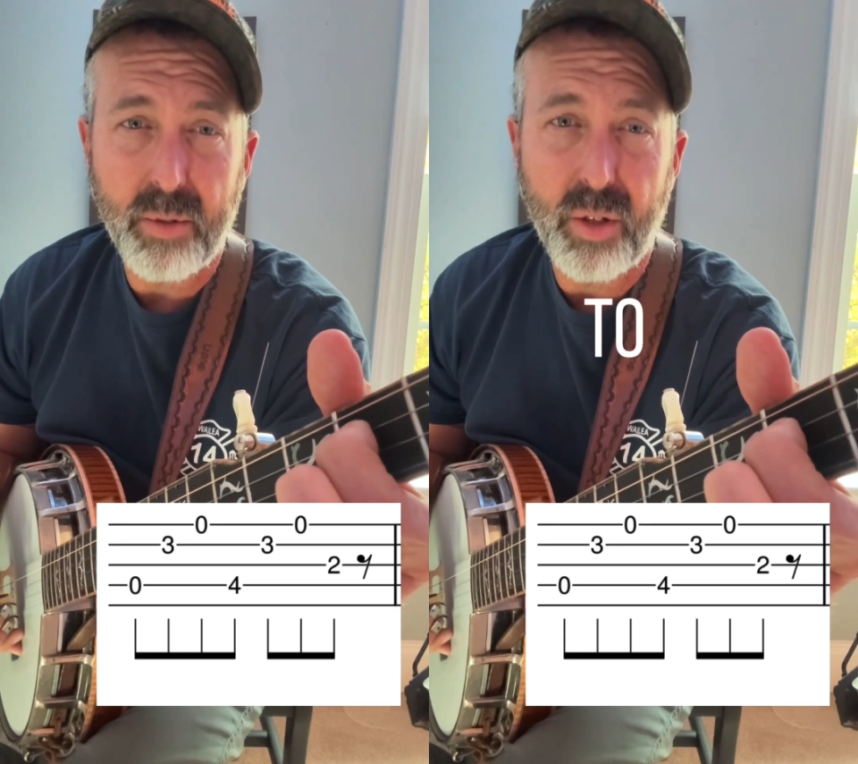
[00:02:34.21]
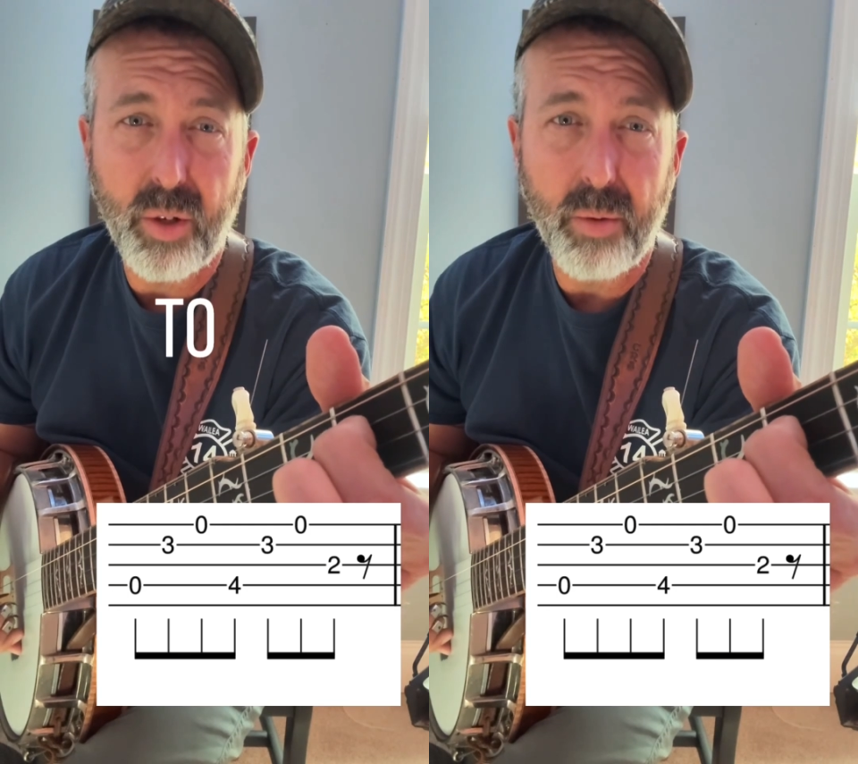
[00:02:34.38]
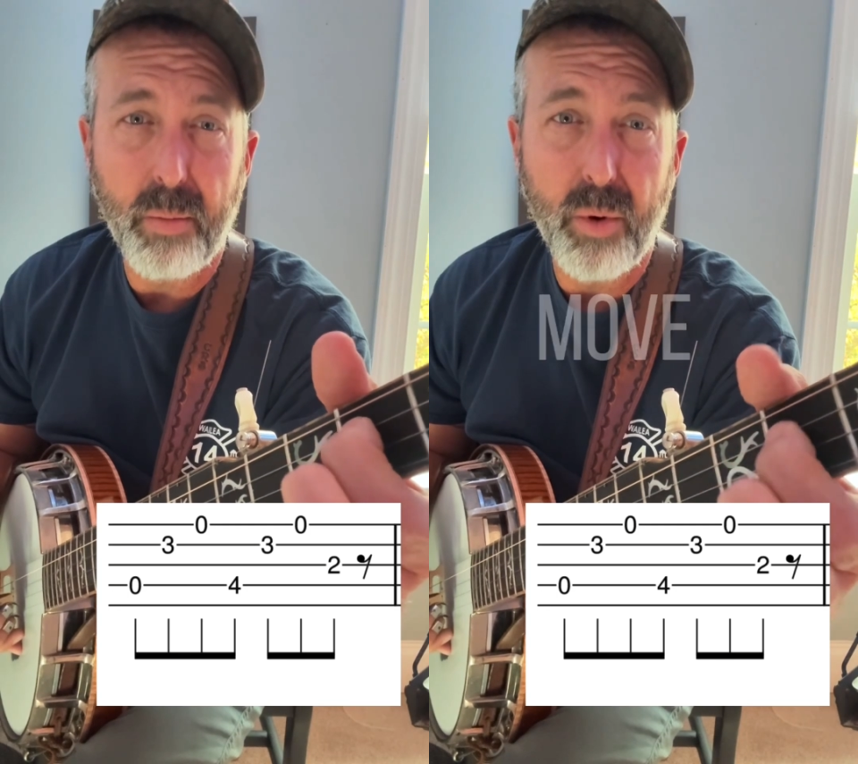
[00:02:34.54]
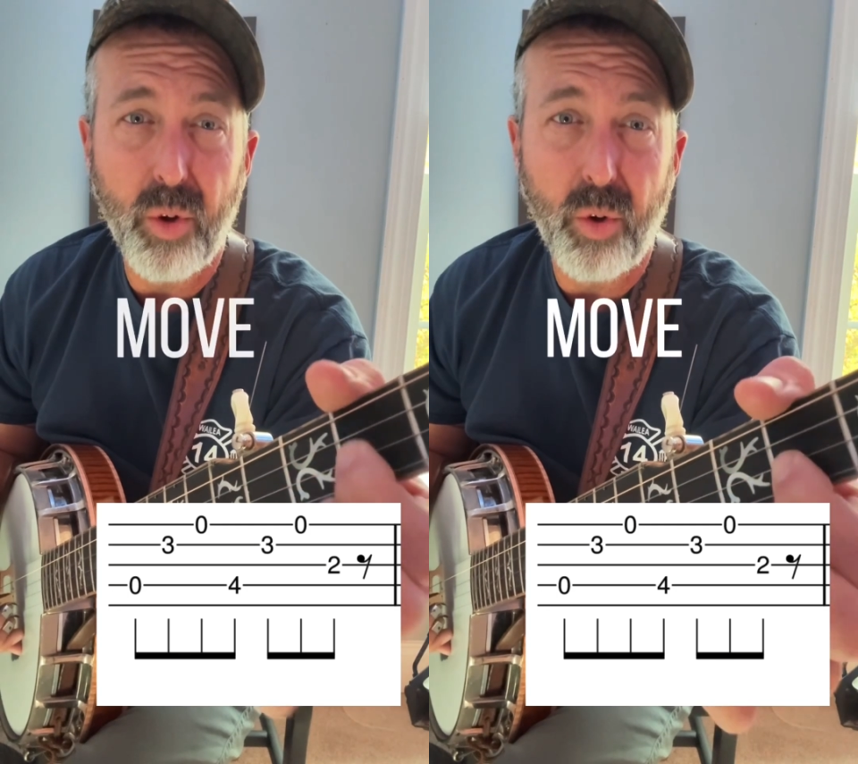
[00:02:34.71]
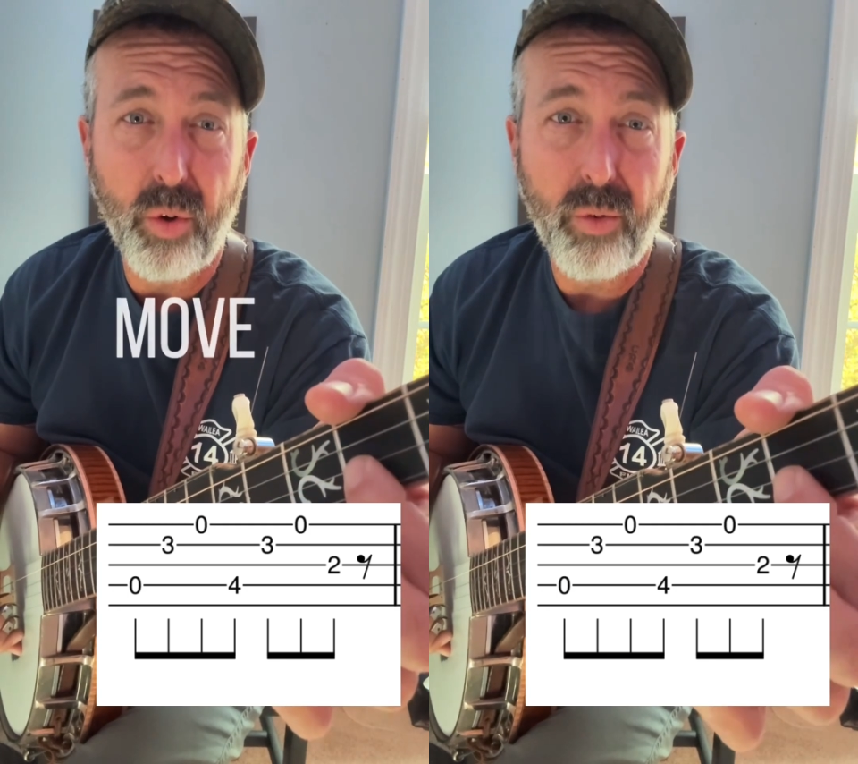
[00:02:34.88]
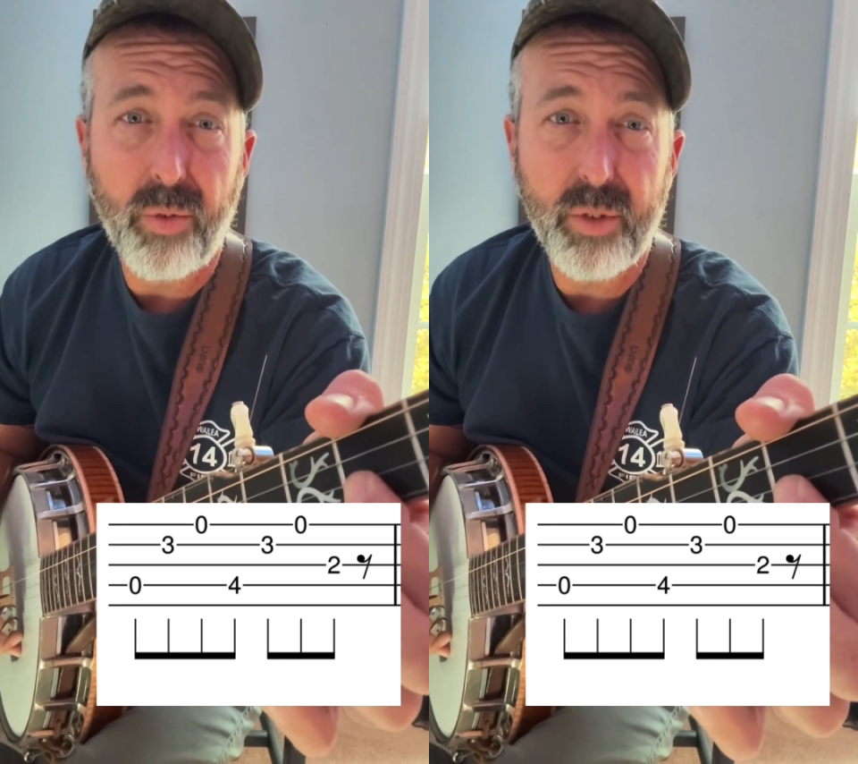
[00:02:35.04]
to
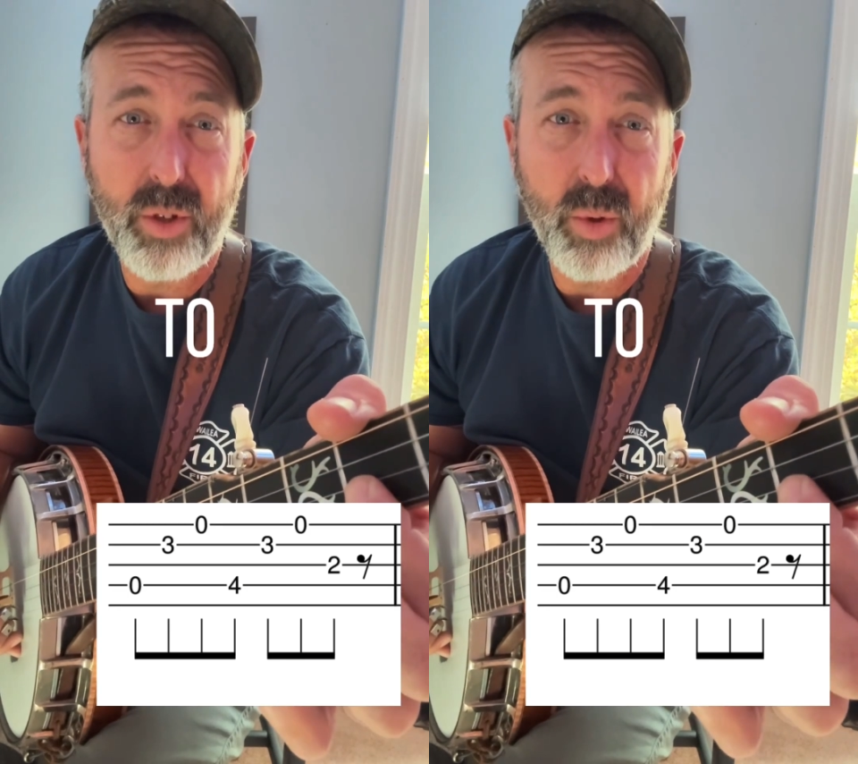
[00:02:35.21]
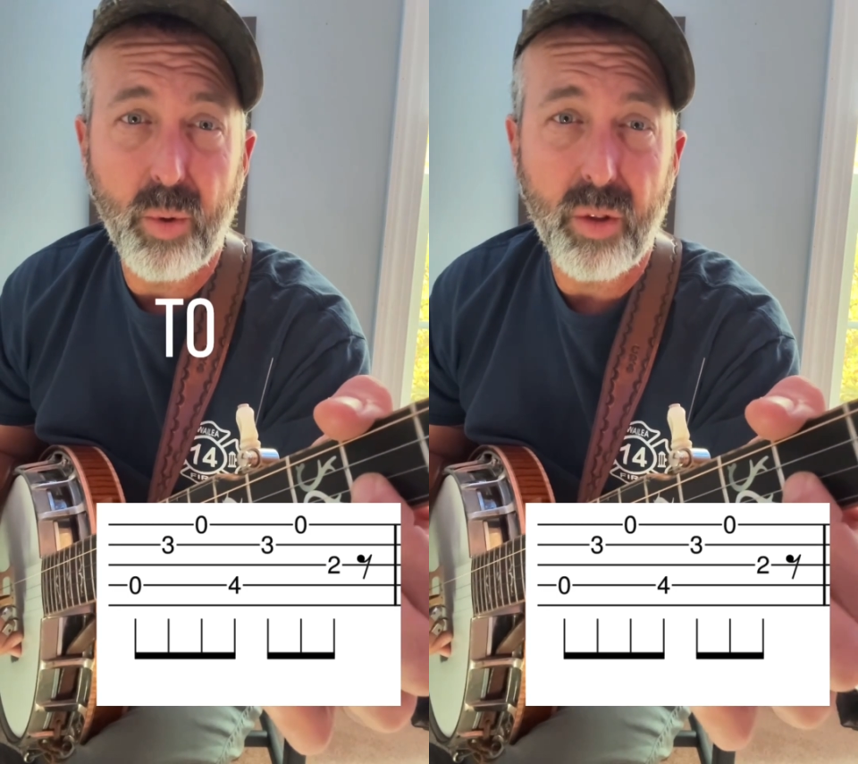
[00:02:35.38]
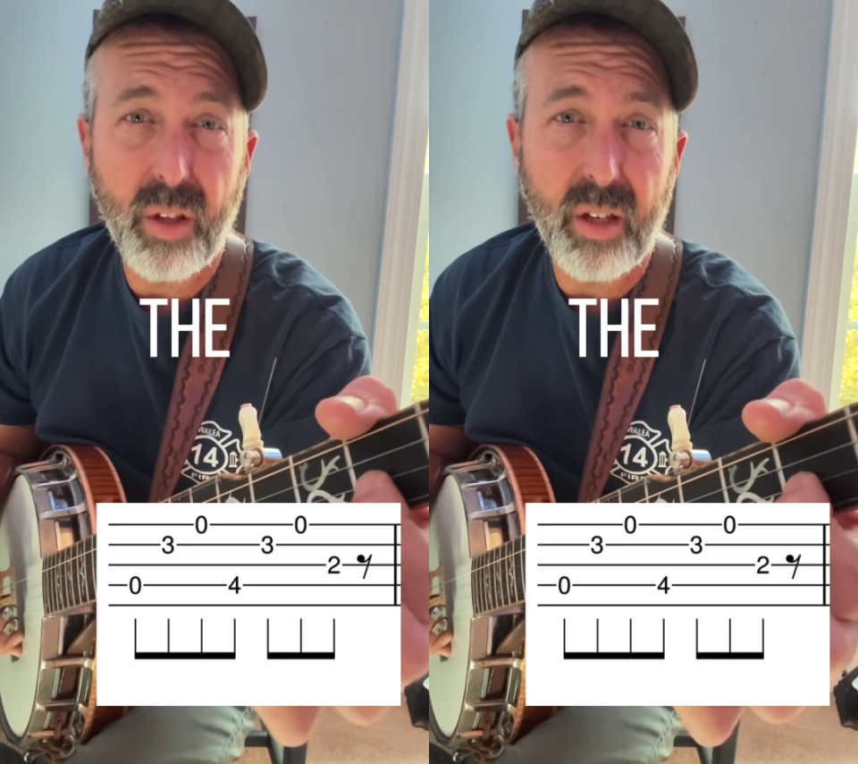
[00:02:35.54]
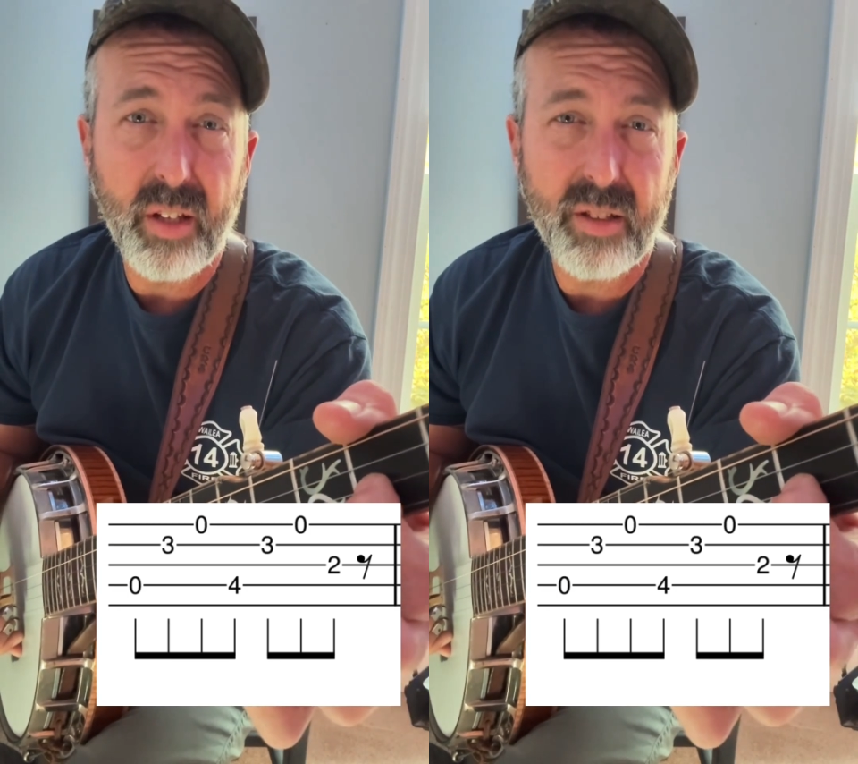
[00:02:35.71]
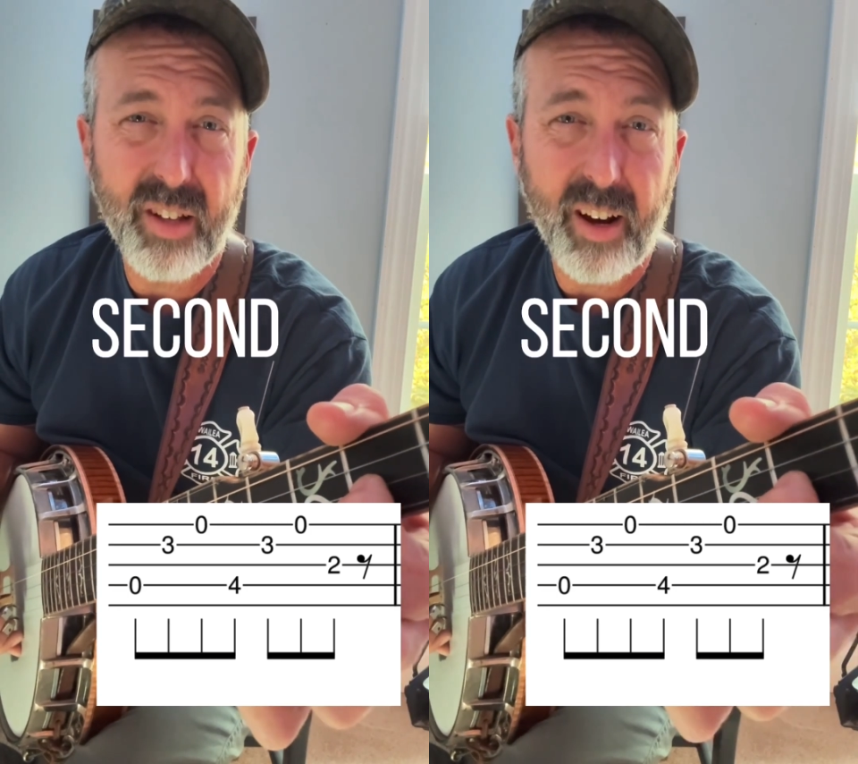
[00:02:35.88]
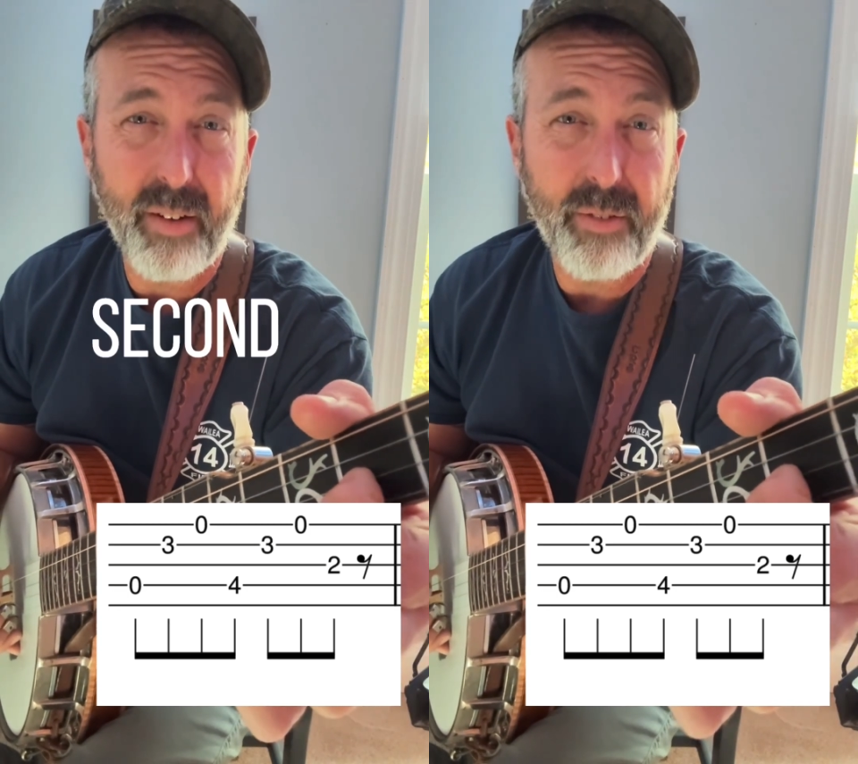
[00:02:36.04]
move to the second